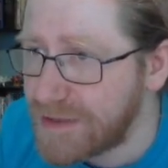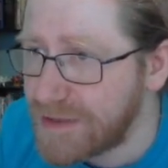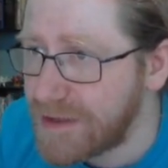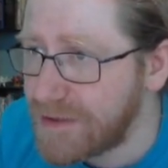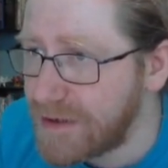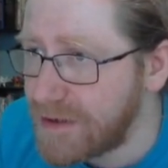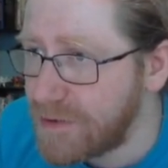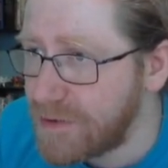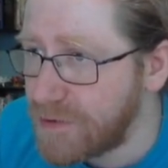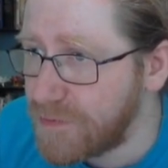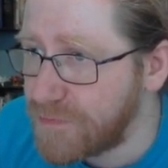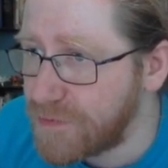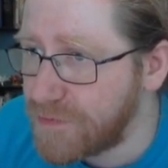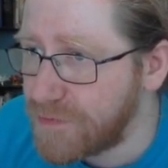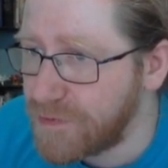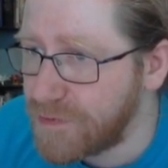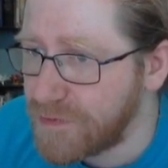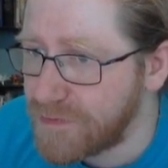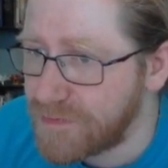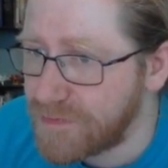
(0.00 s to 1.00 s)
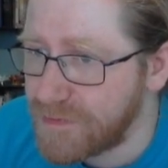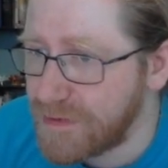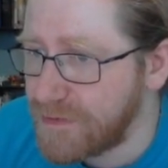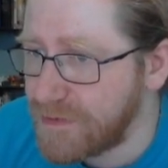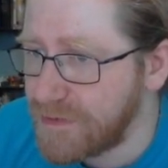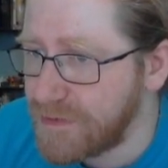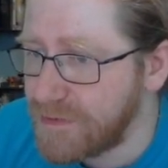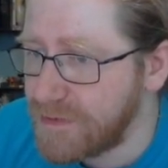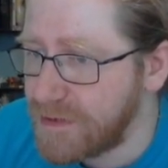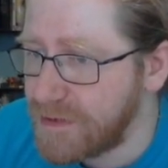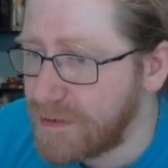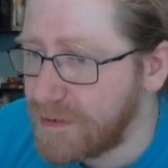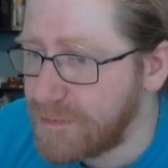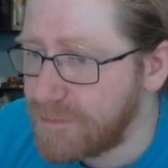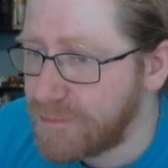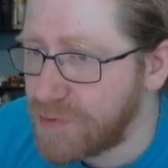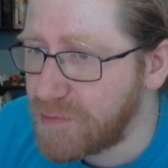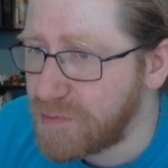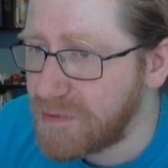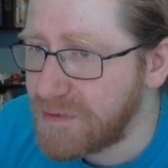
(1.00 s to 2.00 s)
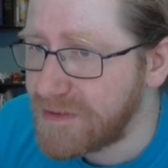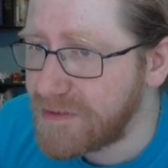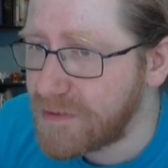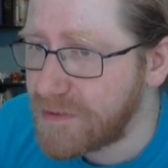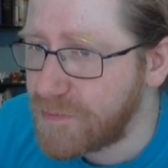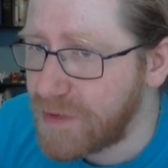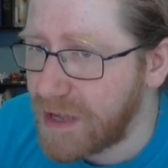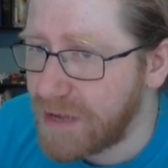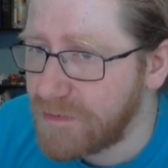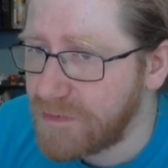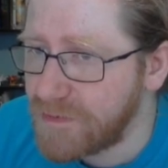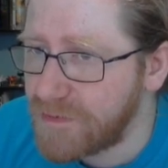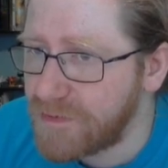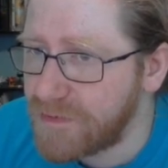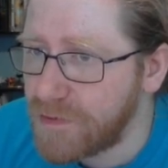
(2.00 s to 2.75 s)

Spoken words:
of course the problem is that we have